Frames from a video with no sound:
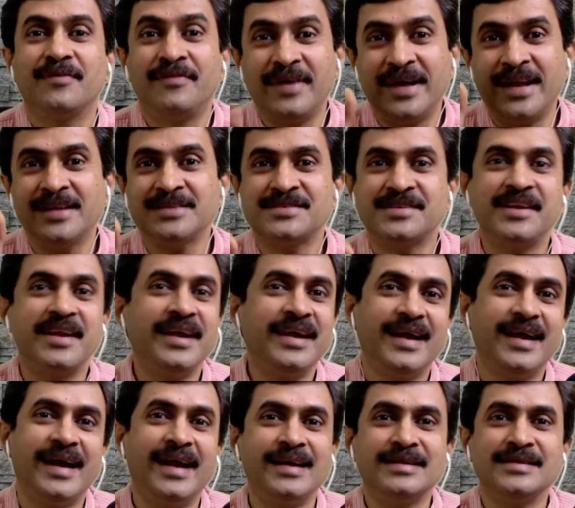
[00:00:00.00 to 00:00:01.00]

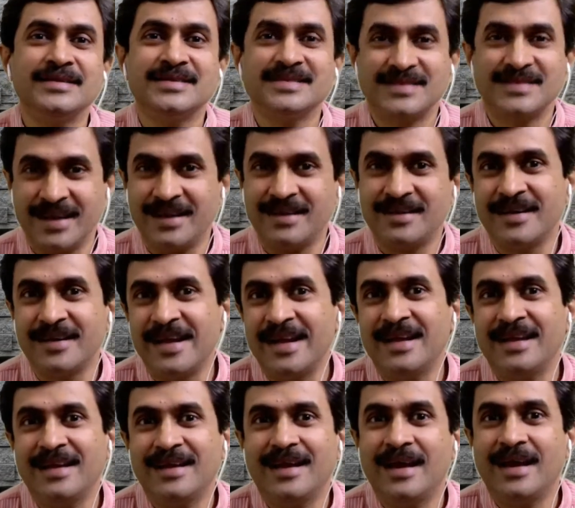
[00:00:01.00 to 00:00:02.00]
Wednesday and
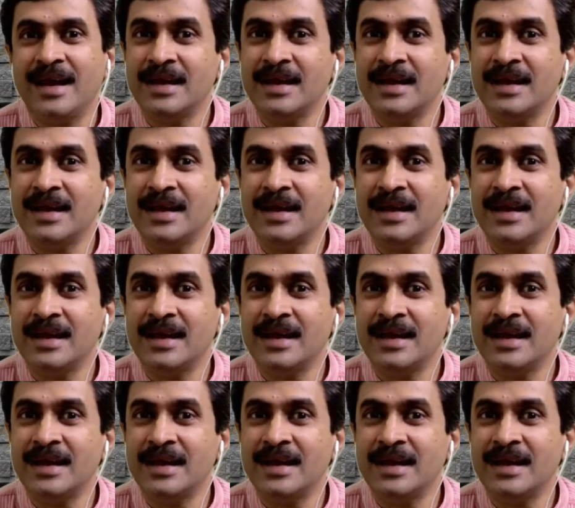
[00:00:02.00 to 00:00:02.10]
Saturday